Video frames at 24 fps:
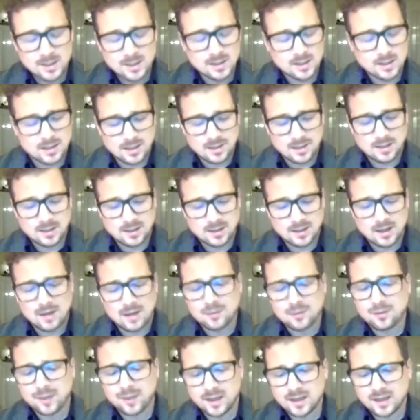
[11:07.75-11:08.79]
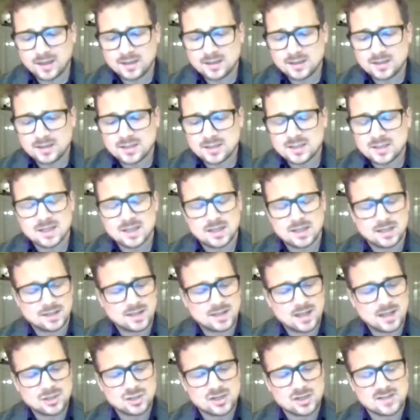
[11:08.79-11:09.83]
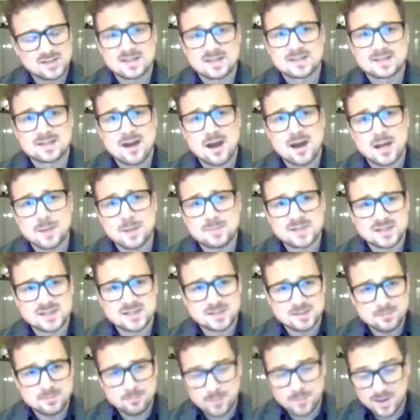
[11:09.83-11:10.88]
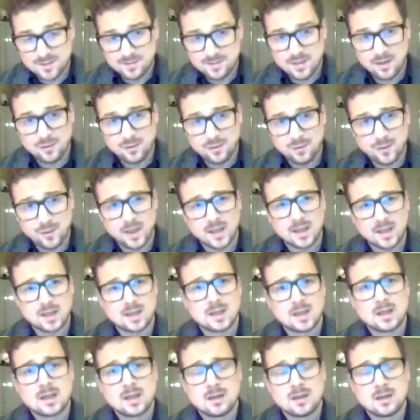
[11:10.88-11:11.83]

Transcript: I think not just the startups, but the think,